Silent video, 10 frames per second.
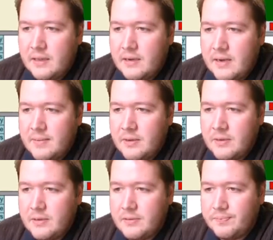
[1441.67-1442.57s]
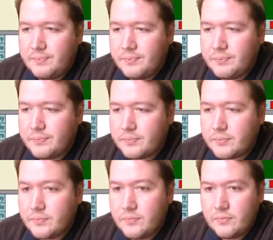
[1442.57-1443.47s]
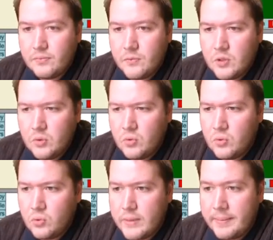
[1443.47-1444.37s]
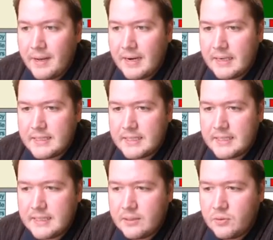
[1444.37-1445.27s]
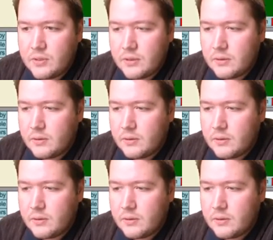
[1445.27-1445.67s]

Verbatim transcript: diamond. Ooh, my partner had a singleton.